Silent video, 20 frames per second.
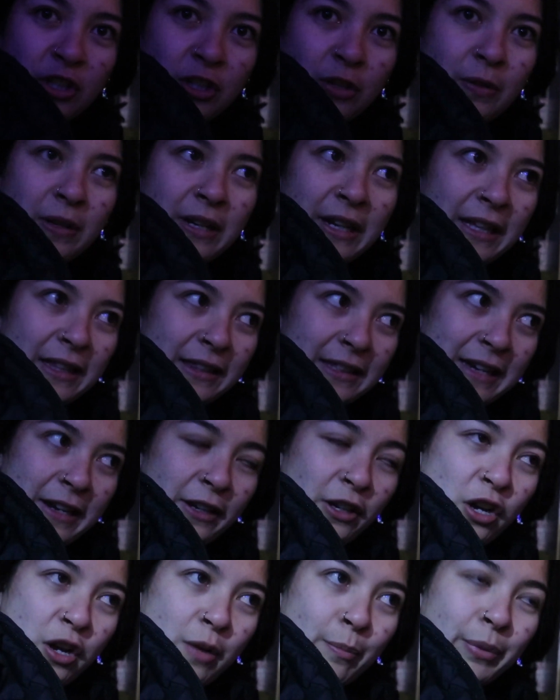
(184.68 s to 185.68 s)
unit that I
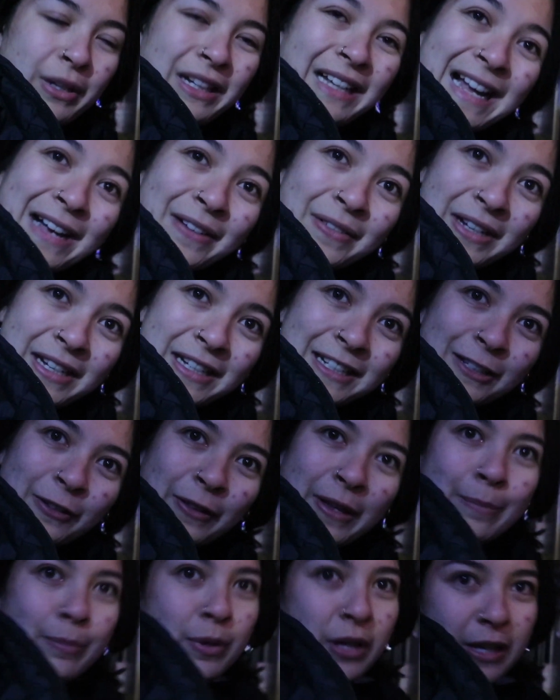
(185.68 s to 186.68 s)
can't pull out until
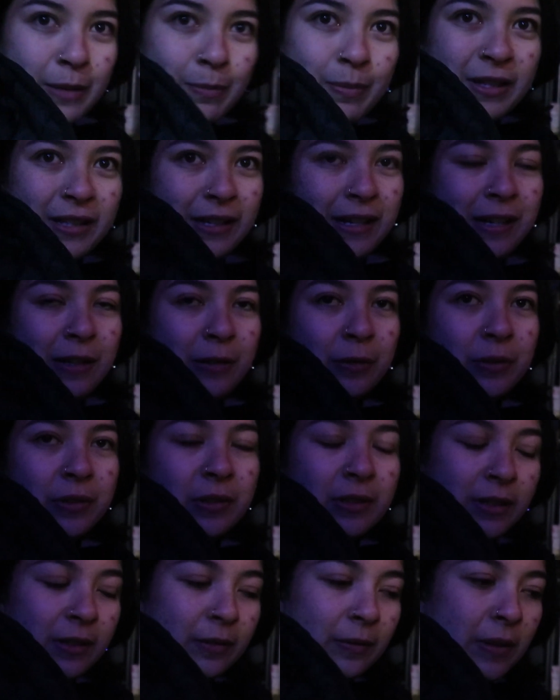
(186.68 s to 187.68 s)
that pipe is out,
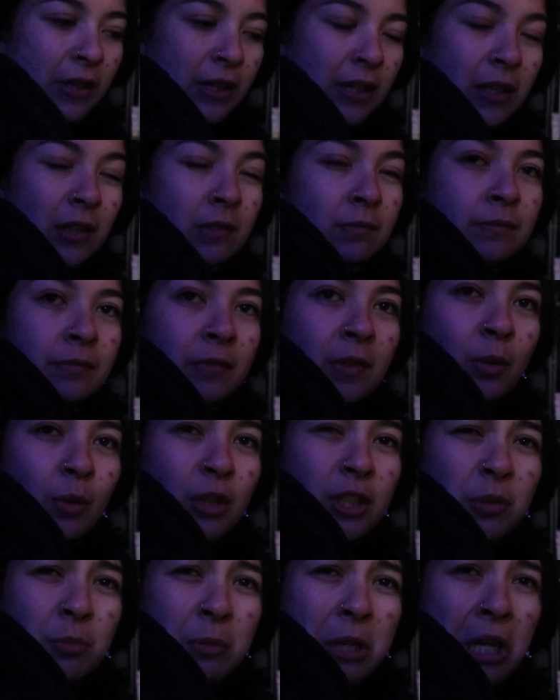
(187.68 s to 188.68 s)
so
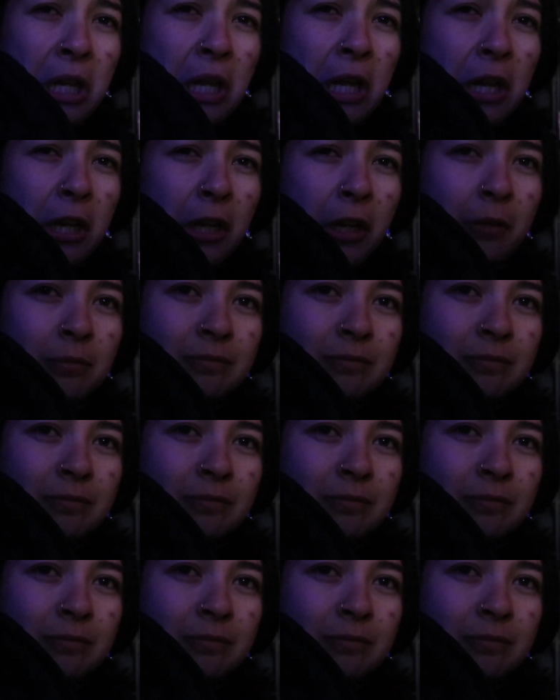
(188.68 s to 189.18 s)
wish me luck.